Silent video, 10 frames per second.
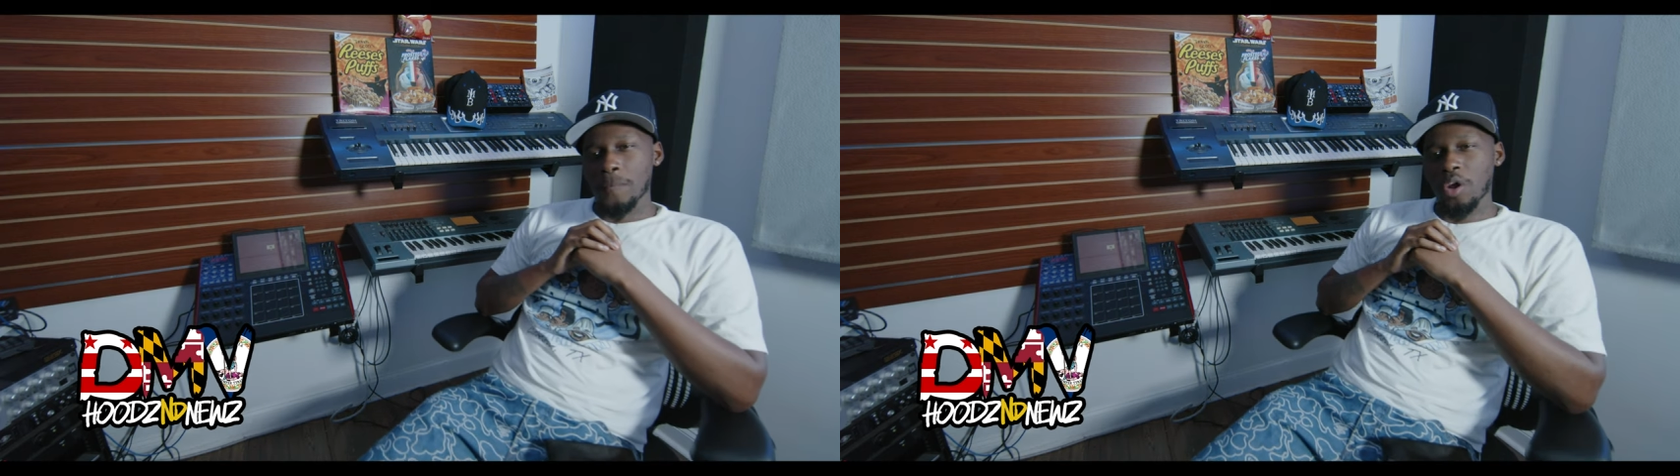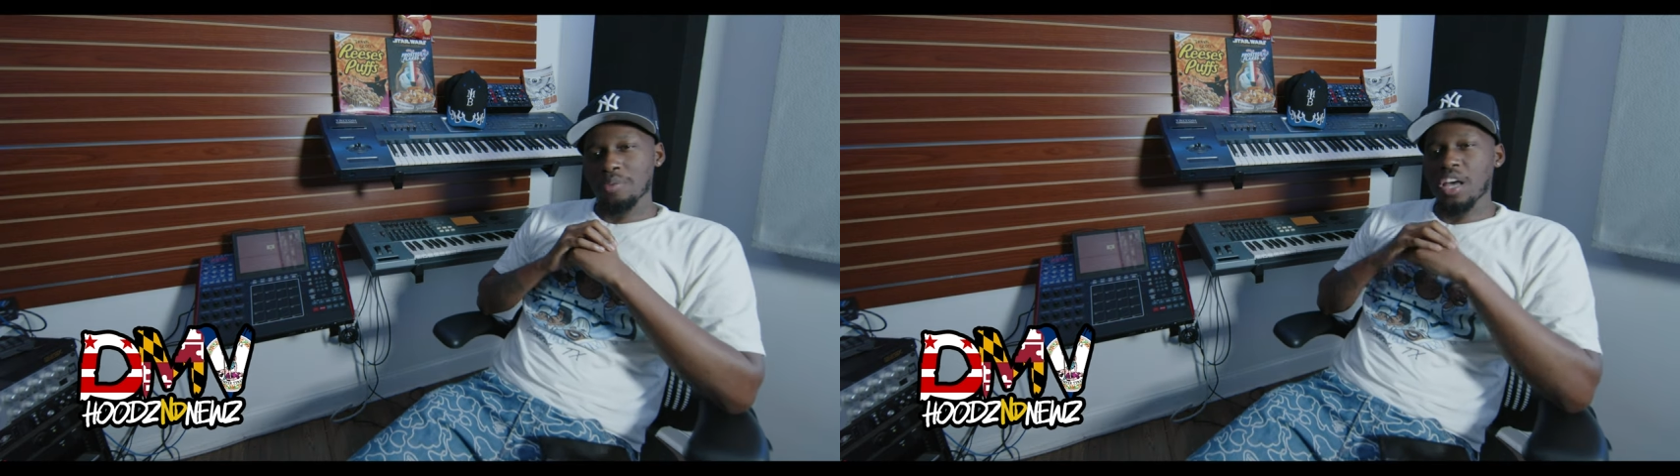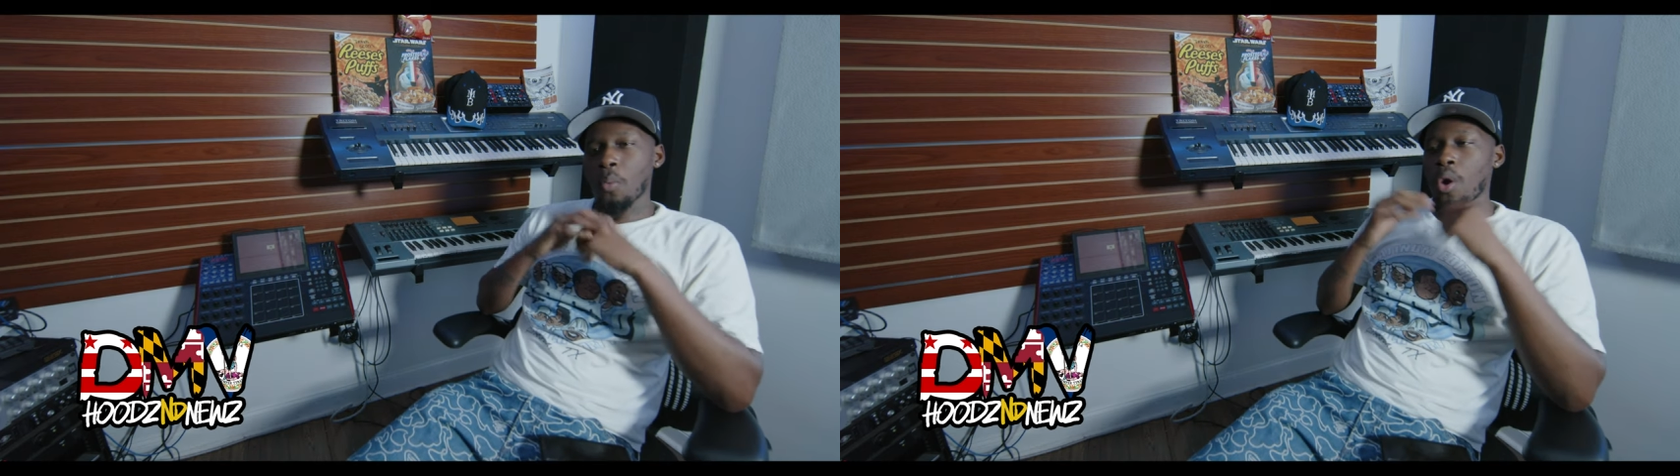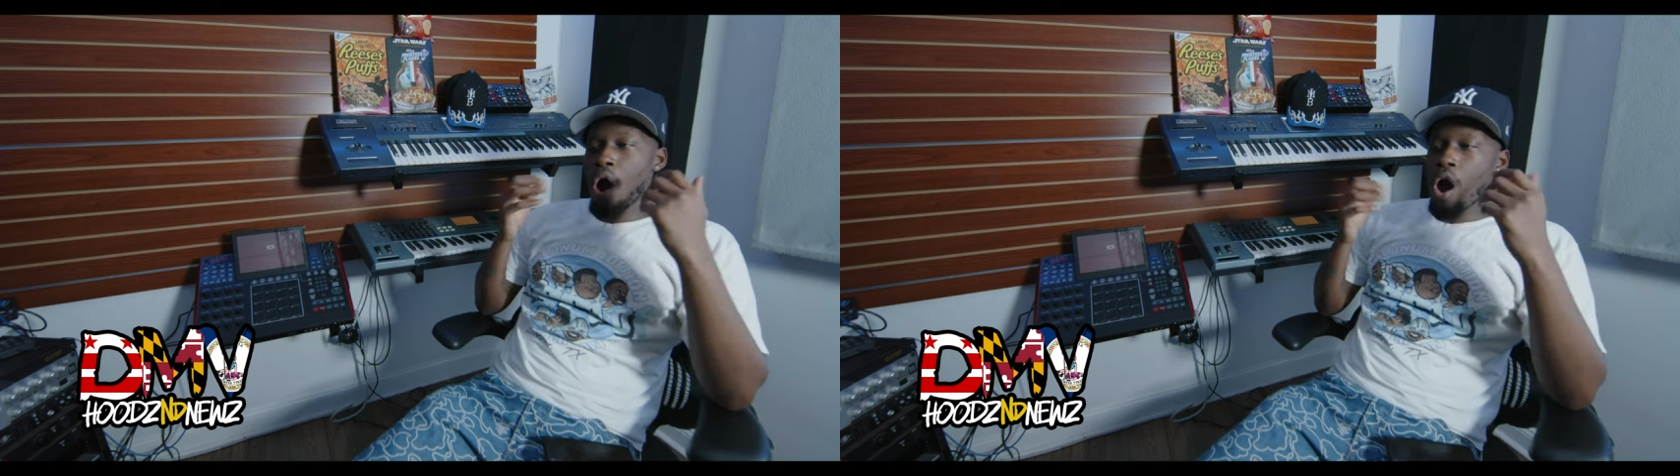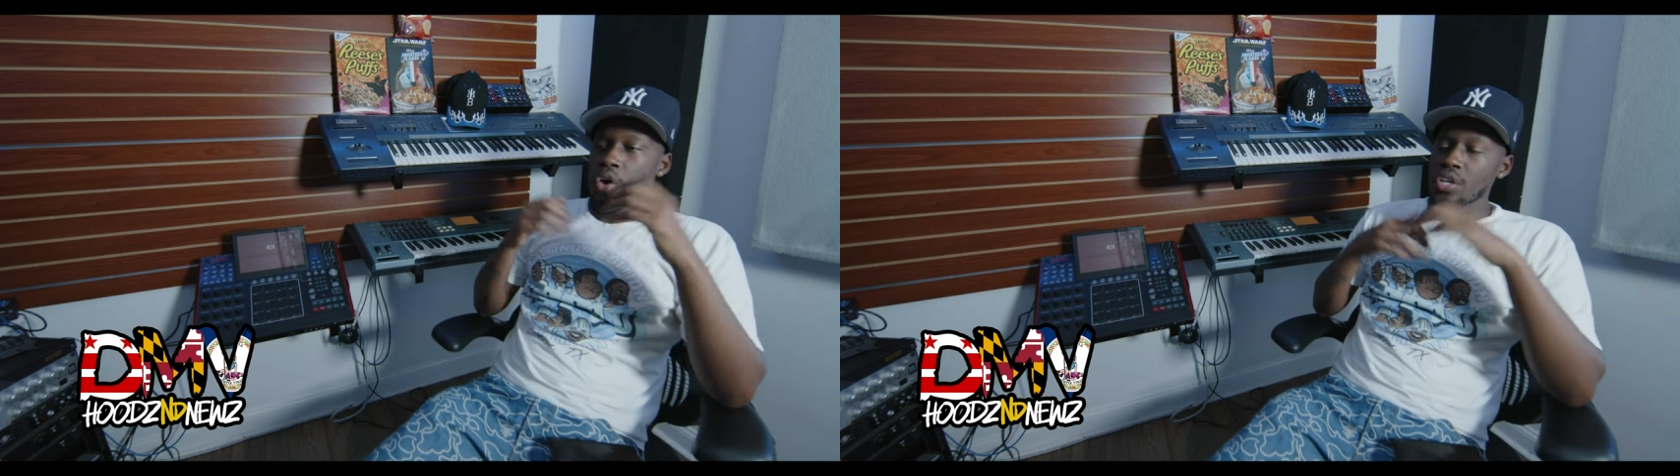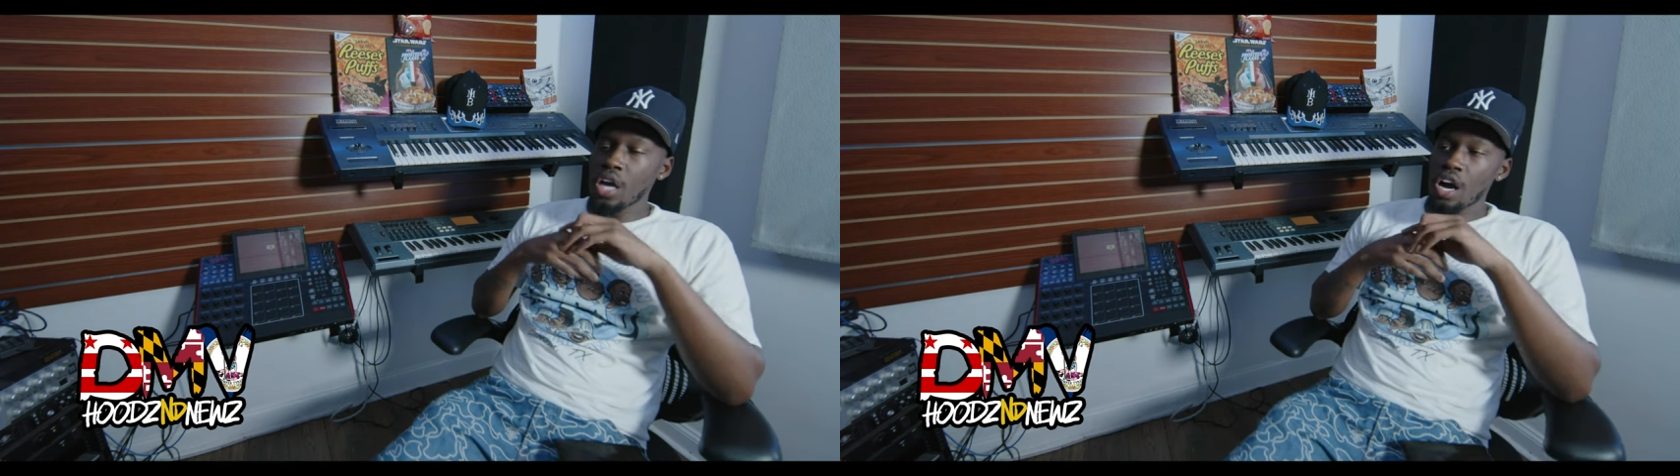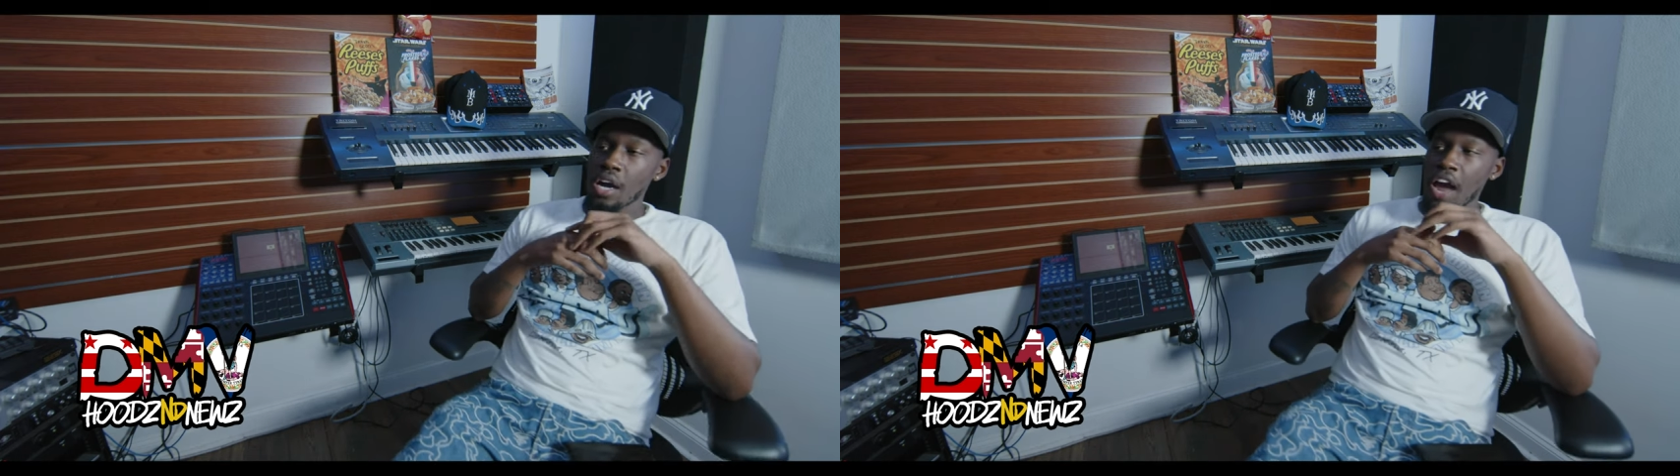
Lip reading: You know what I'm saying? We're all young,